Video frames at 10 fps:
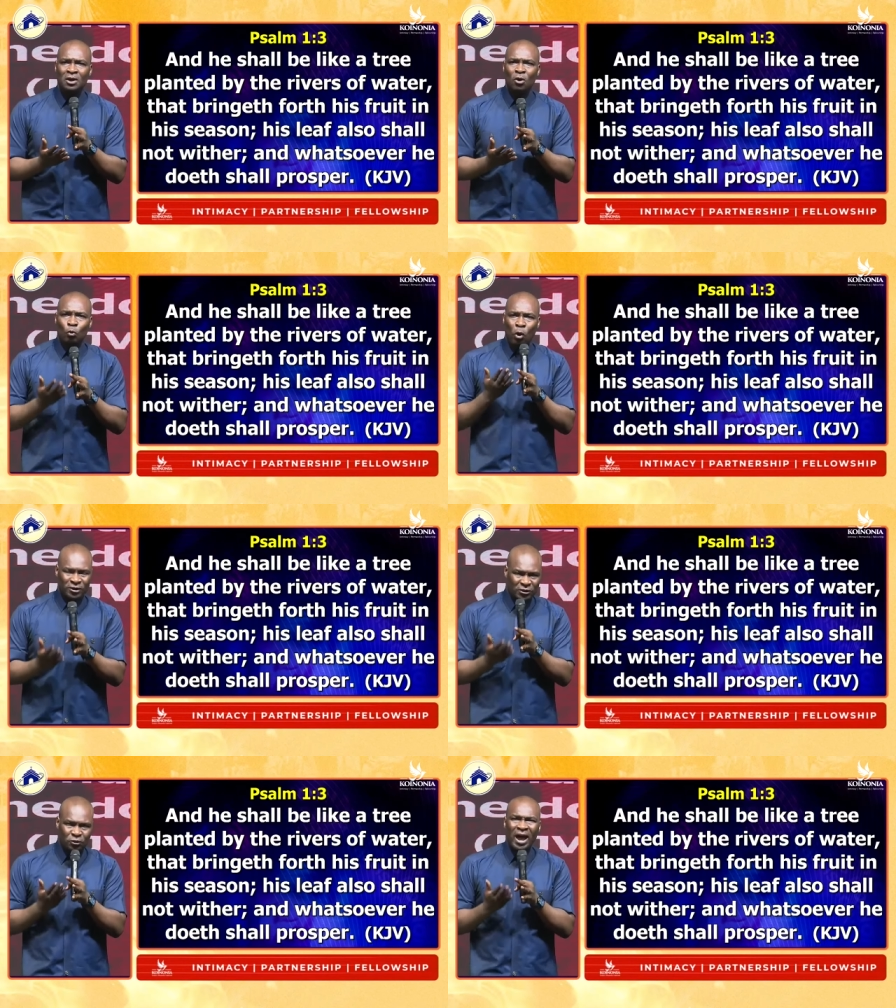
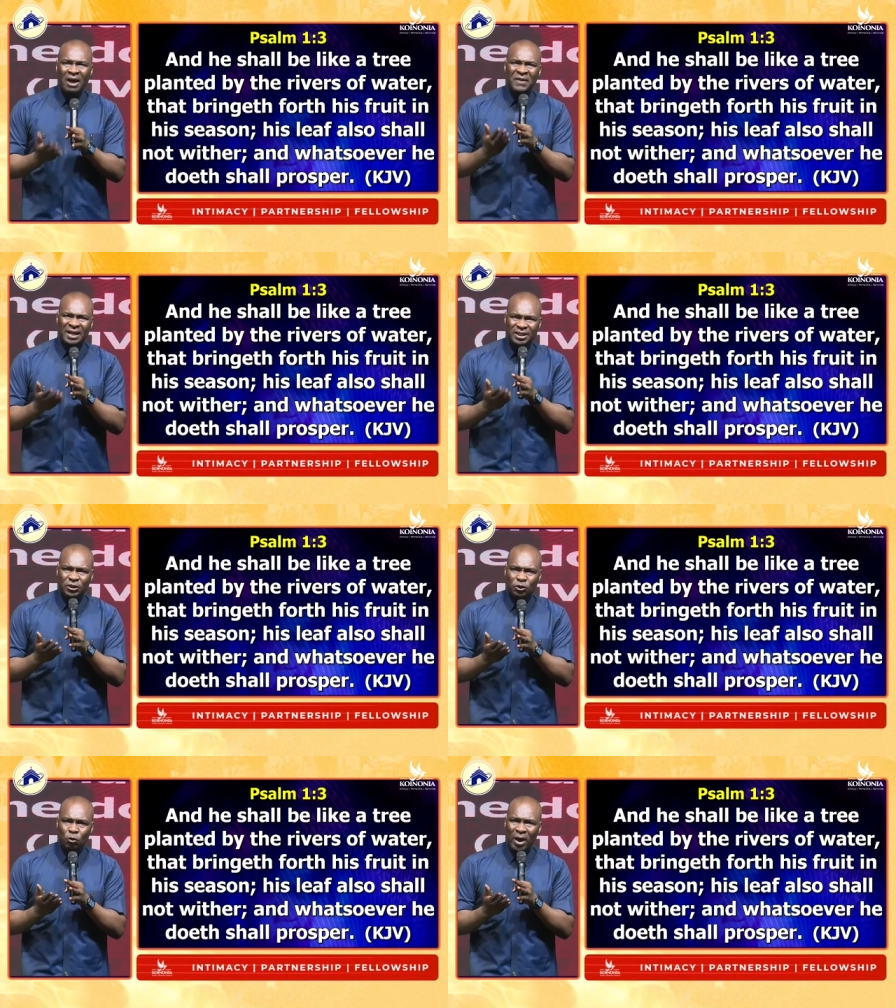Whatsoever he
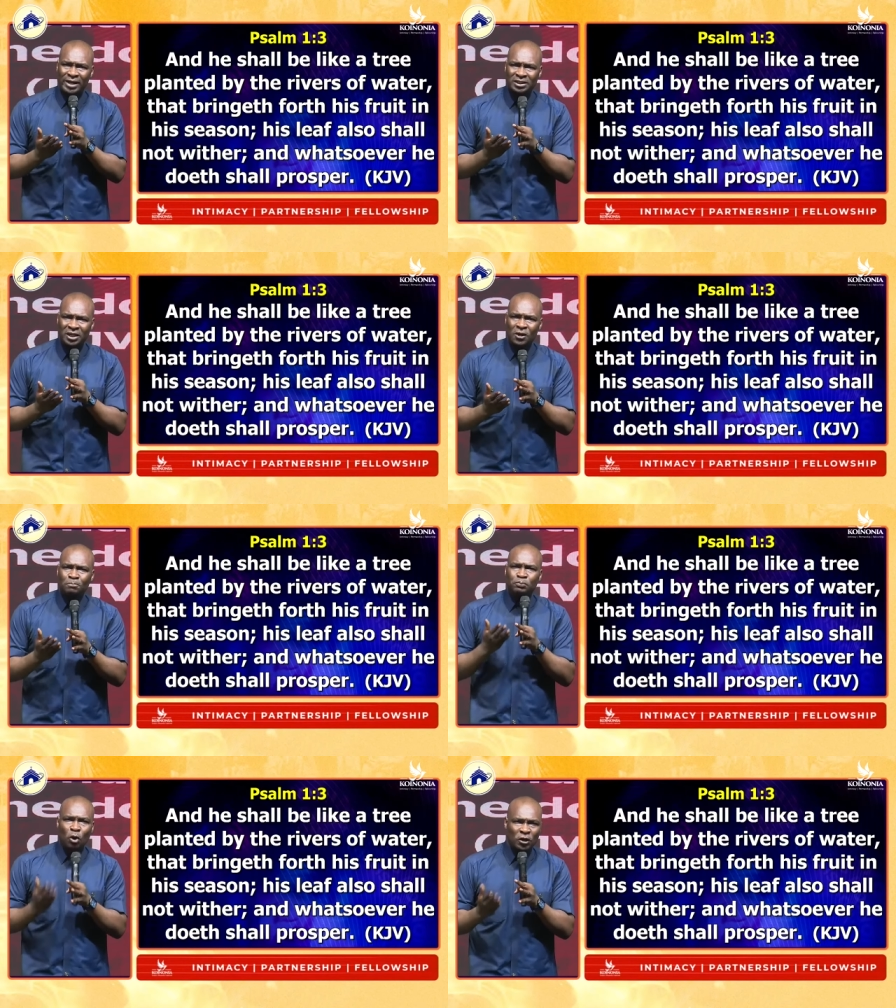doeth
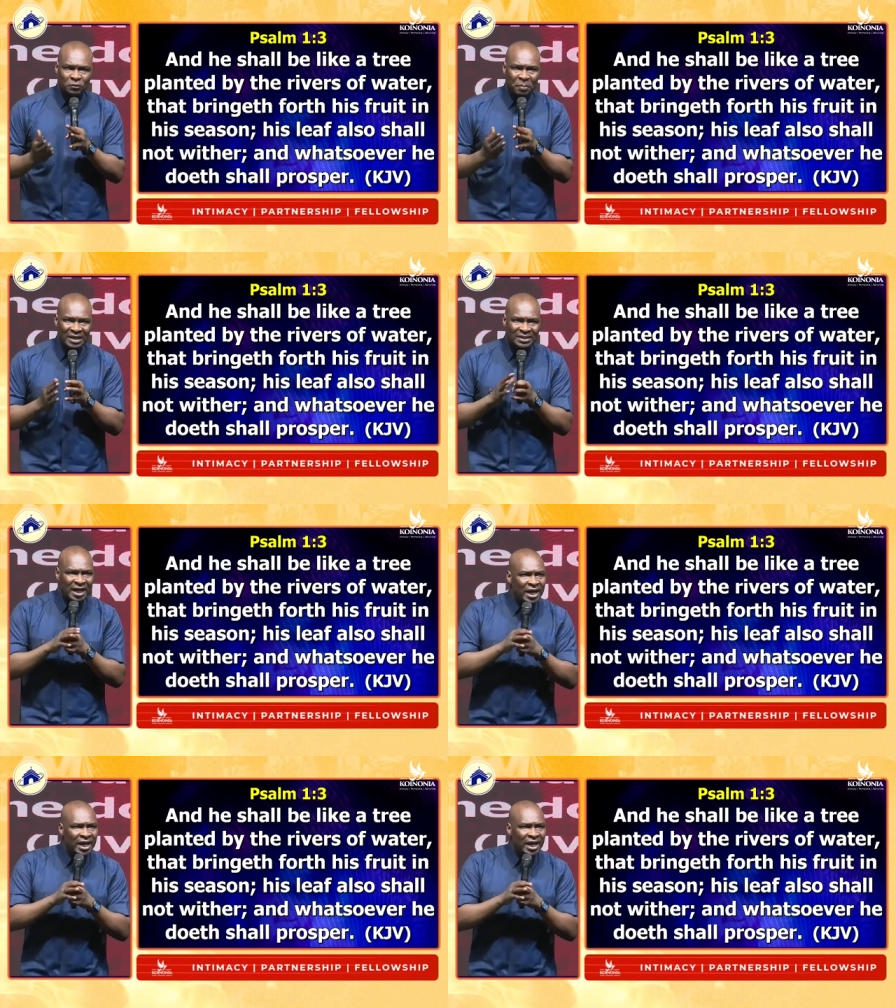prospers.